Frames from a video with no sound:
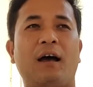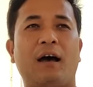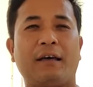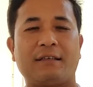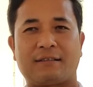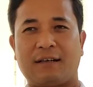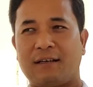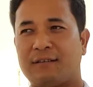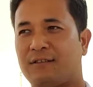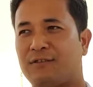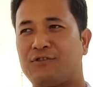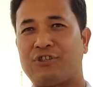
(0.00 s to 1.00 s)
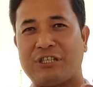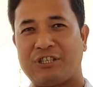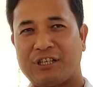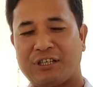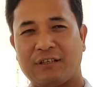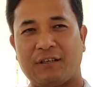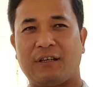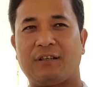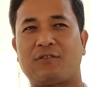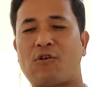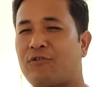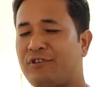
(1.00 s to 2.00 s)
I started, teaching
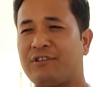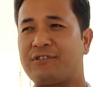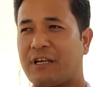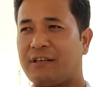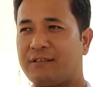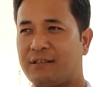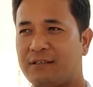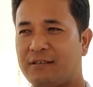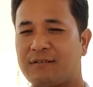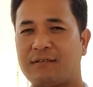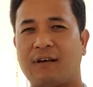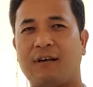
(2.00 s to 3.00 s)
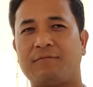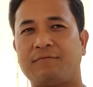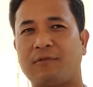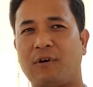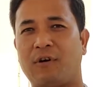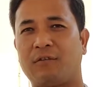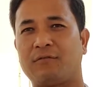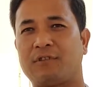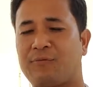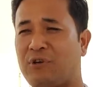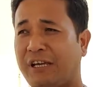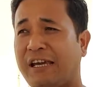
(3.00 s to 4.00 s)
in coaching centers on
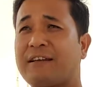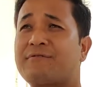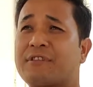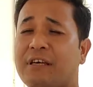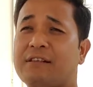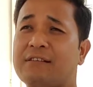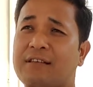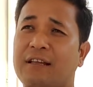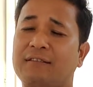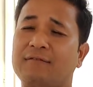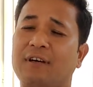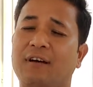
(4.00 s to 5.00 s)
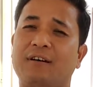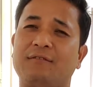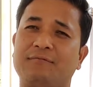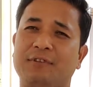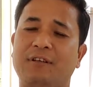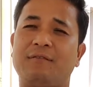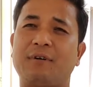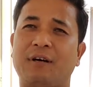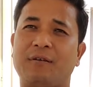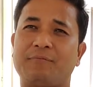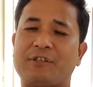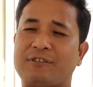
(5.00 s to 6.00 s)
communicative skills and
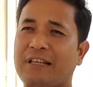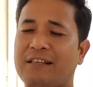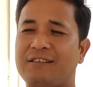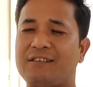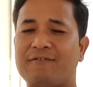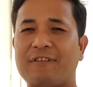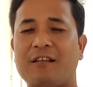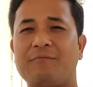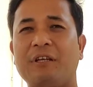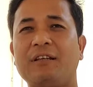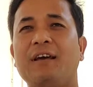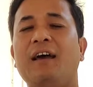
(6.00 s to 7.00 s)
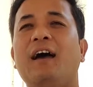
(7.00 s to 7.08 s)
personality development.